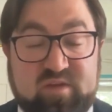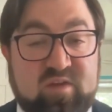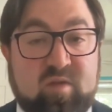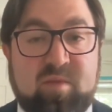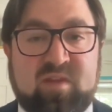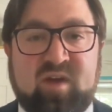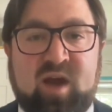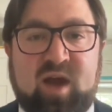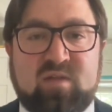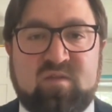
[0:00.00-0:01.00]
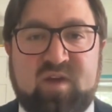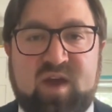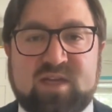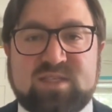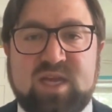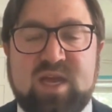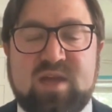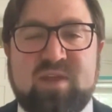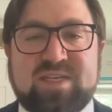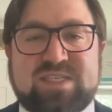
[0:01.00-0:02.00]
Is it meant to hide the fact
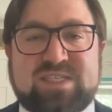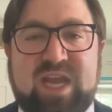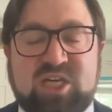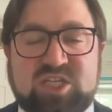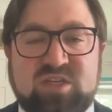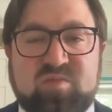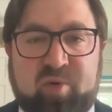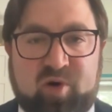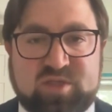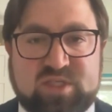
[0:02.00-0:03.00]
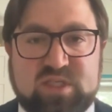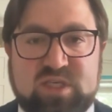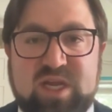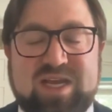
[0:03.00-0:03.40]
that a sanctioned person